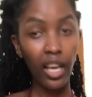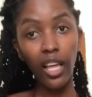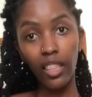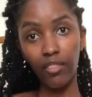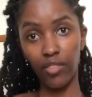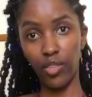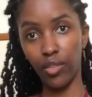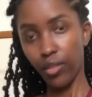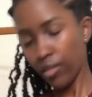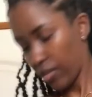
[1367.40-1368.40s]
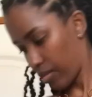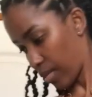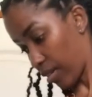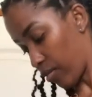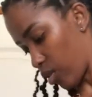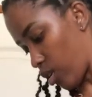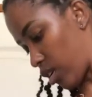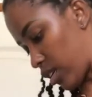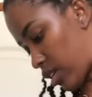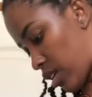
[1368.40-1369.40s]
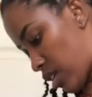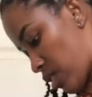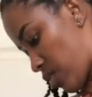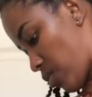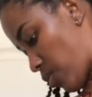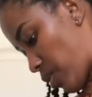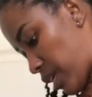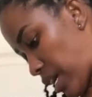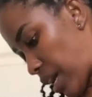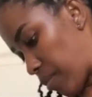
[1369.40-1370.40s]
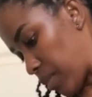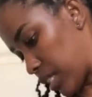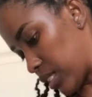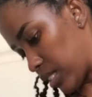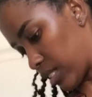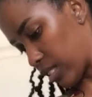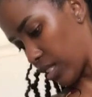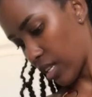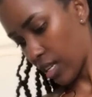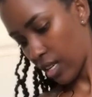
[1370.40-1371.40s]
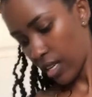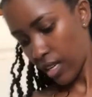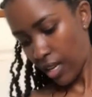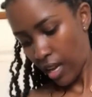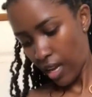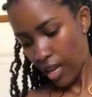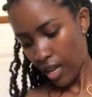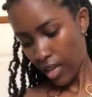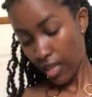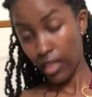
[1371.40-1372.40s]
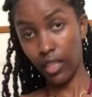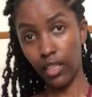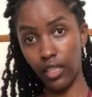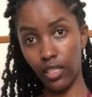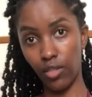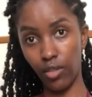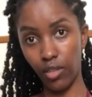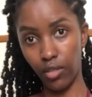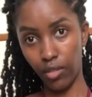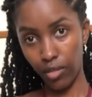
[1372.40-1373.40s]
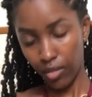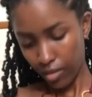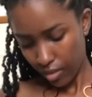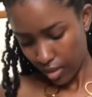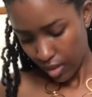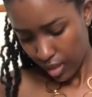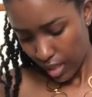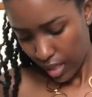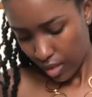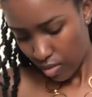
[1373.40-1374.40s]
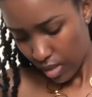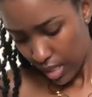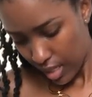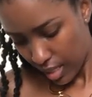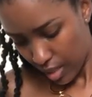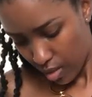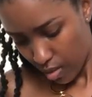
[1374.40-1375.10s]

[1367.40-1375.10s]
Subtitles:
other video, my vlog, where I mentioned that there's a shower haul because it has really nice